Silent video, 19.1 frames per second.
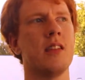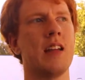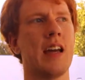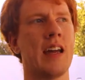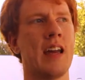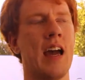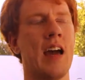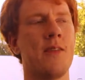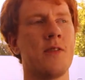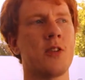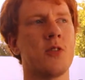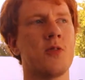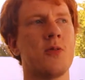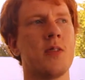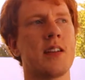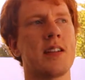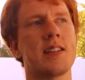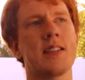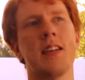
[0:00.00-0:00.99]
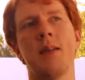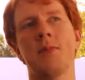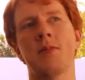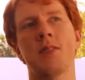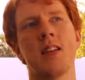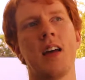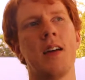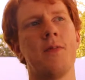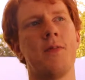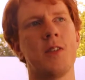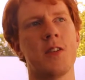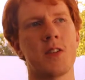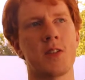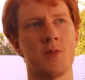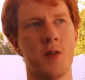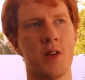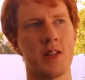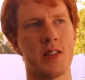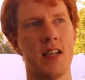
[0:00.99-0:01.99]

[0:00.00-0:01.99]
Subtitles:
like, having to accept life in a small